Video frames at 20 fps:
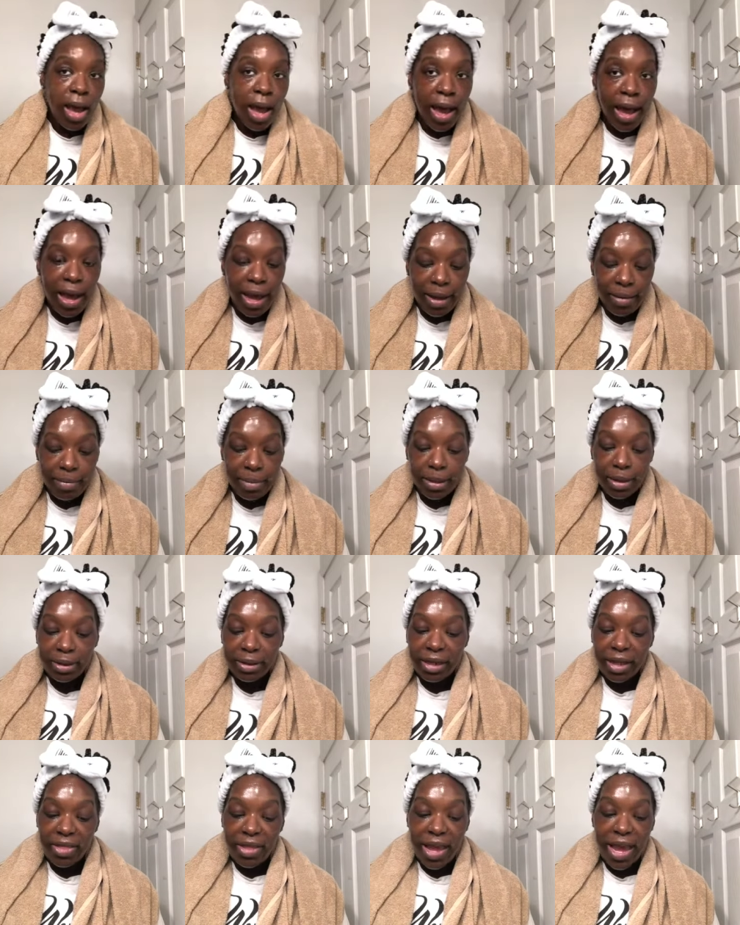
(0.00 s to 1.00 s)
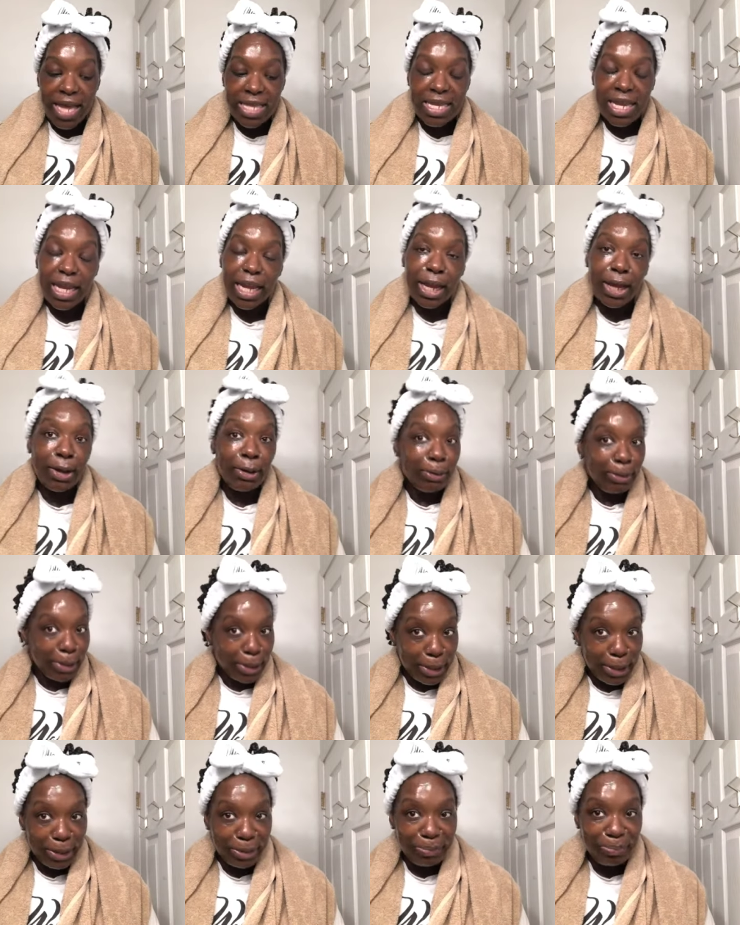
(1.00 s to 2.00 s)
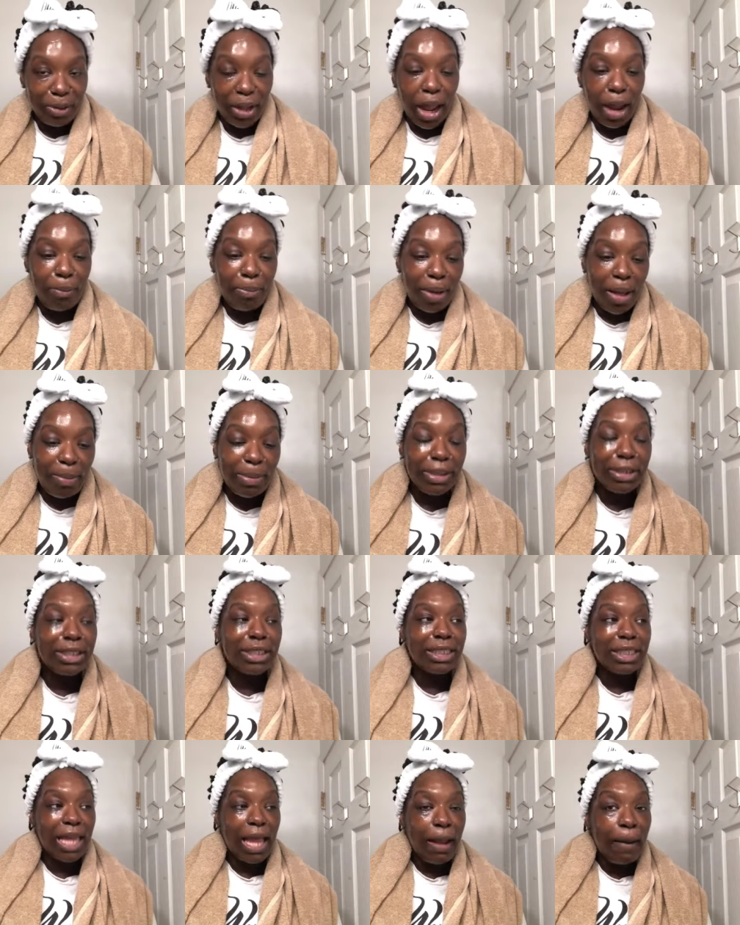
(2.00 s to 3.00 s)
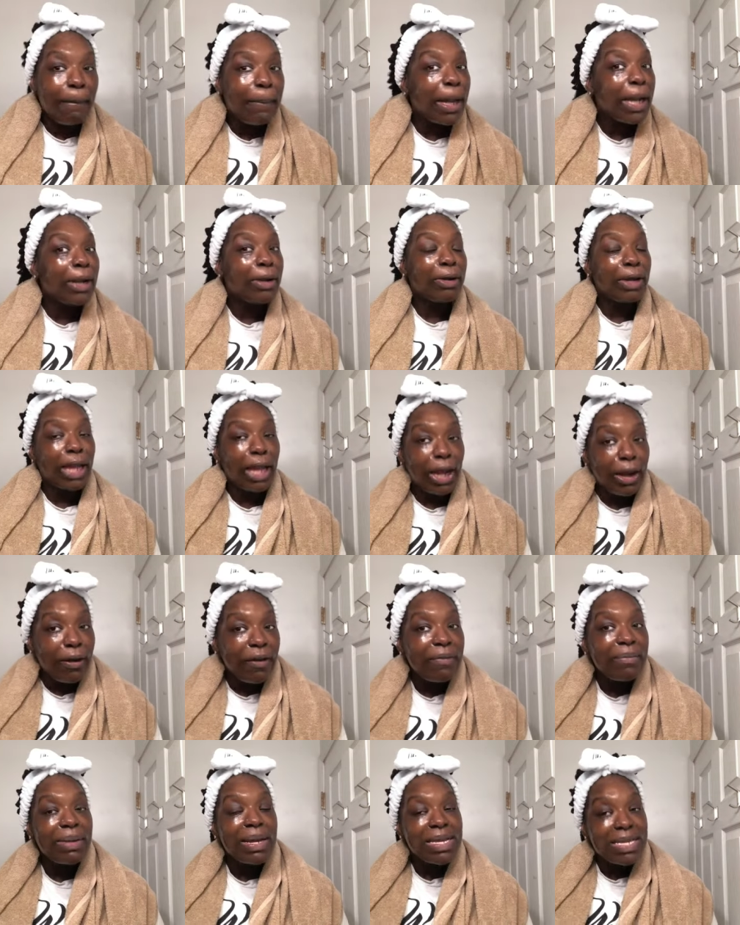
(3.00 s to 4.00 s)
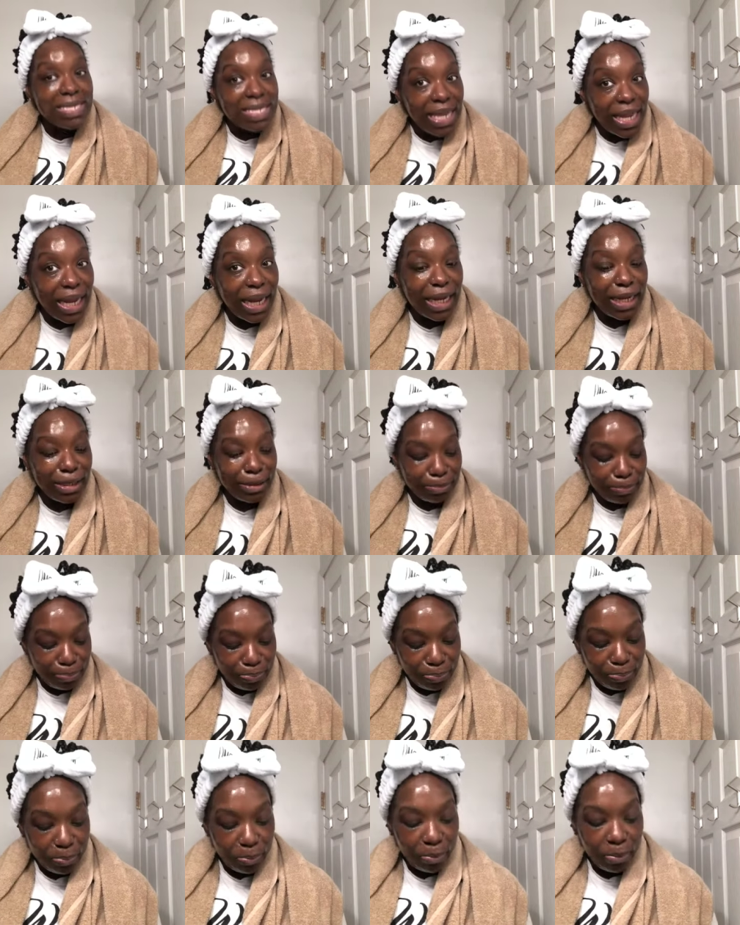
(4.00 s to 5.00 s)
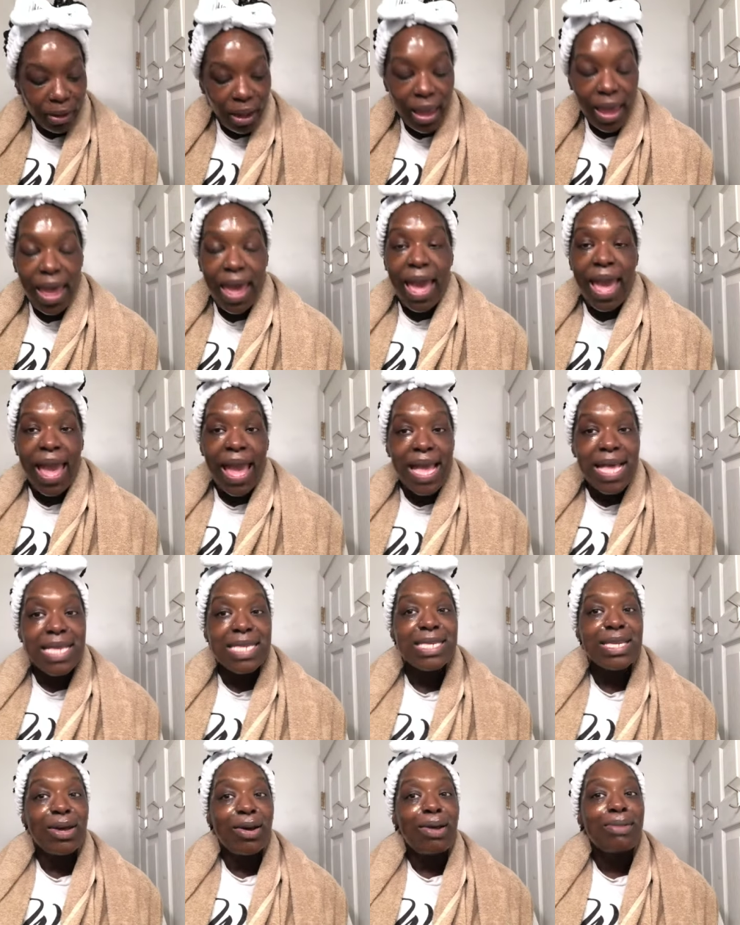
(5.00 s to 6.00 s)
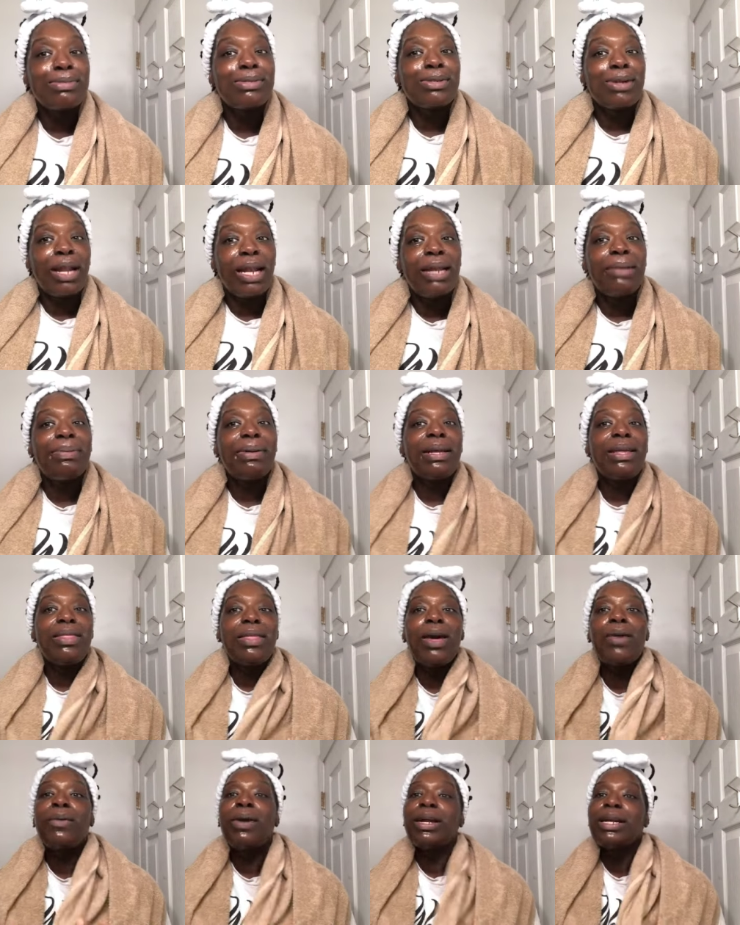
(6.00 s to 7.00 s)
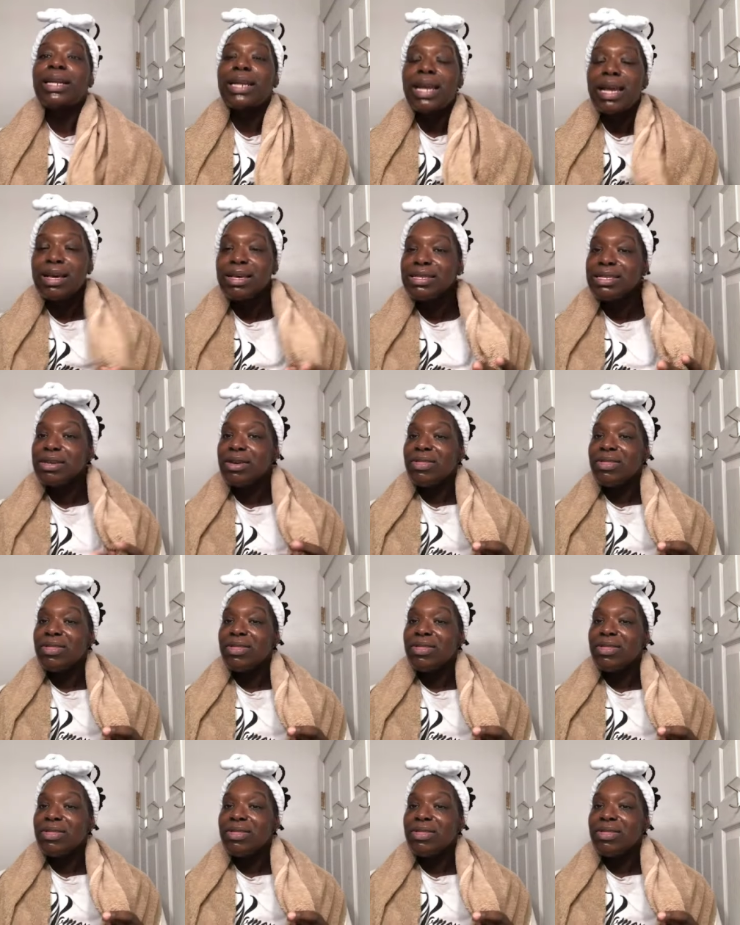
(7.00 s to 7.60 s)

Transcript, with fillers: I'm learning that as I get older, I probably should take better care of my skin. And so I'm starting to put in that work now so